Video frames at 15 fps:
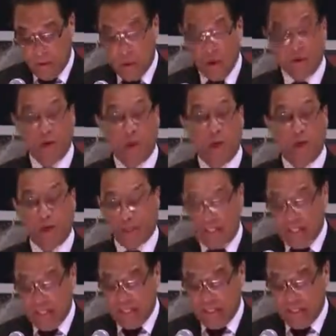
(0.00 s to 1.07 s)
although we are
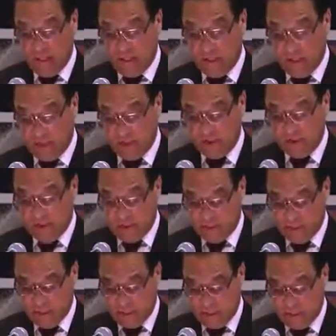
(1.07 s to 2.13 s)
keenly
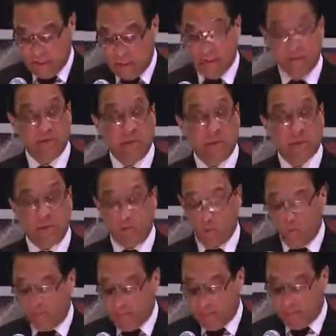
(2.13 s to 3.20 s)
conscious that there is no
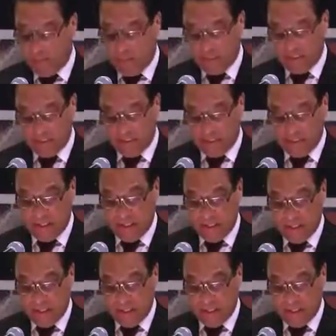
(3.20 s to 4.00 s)
room for complacency,